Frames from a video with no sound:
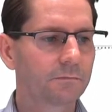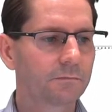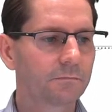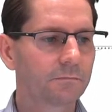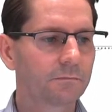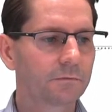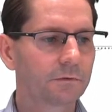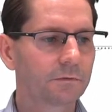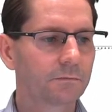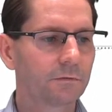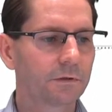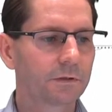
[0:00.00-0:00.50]

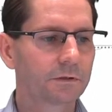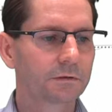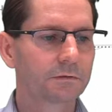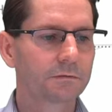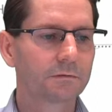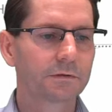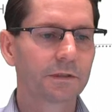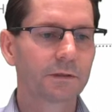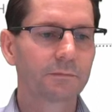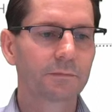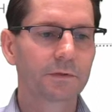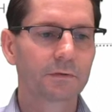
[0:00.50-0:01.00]
quite a
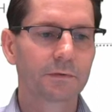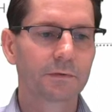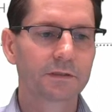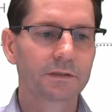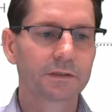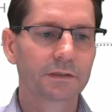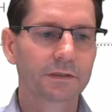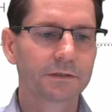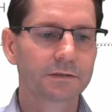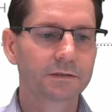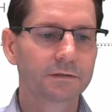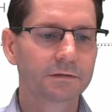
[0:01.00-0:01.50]
good
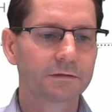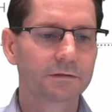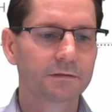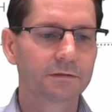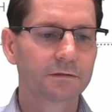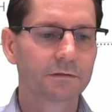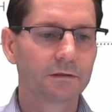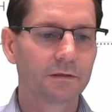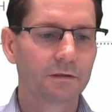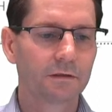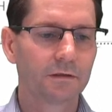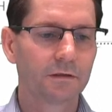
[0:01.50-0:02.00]

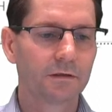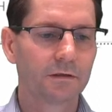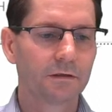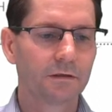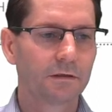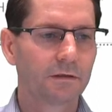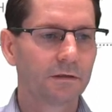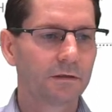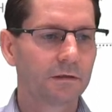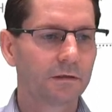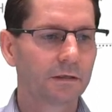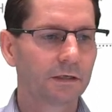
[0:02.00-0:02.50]
implementation.
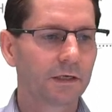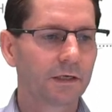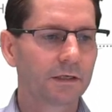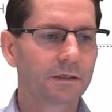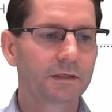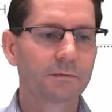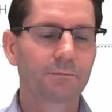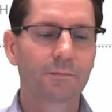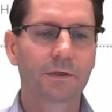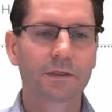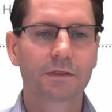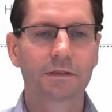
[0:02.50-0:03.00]

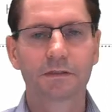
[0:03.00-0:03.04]
But